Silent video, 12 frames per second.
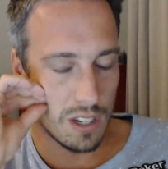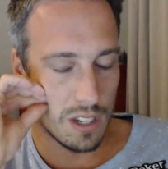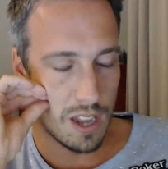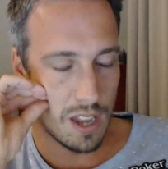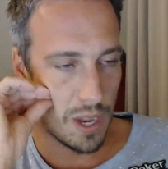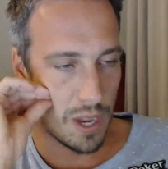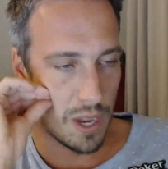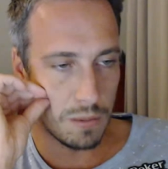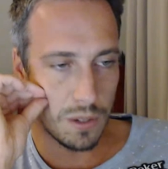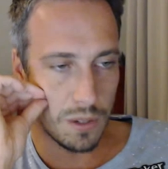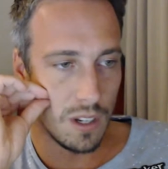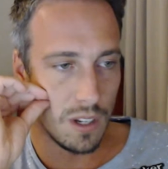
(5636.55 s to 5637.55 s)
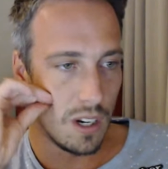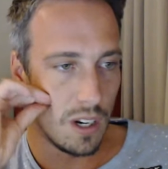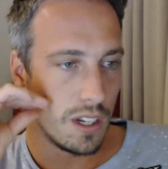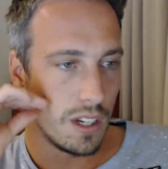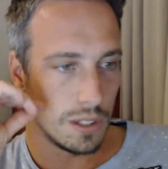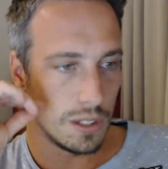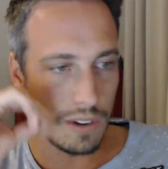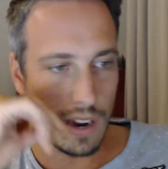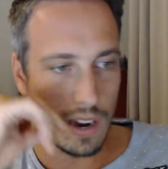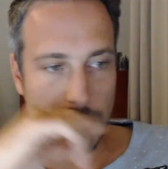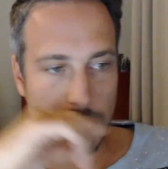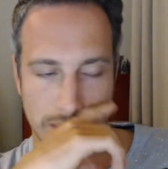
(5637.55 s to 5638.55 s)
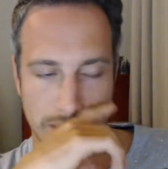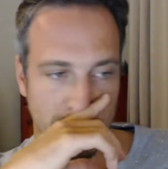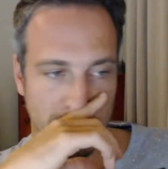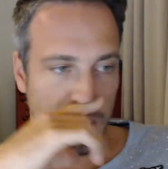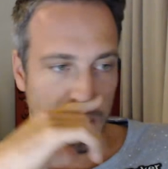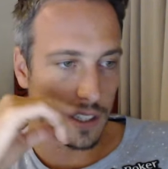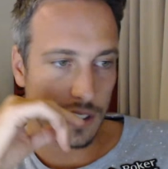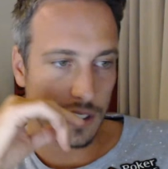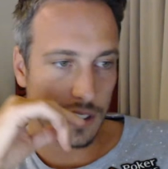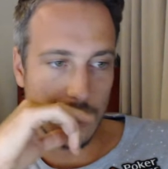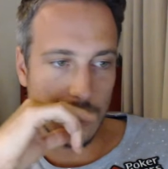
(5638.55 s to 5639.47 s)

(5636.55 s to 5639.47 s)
just not possible. It'll drive you absolutely crazy.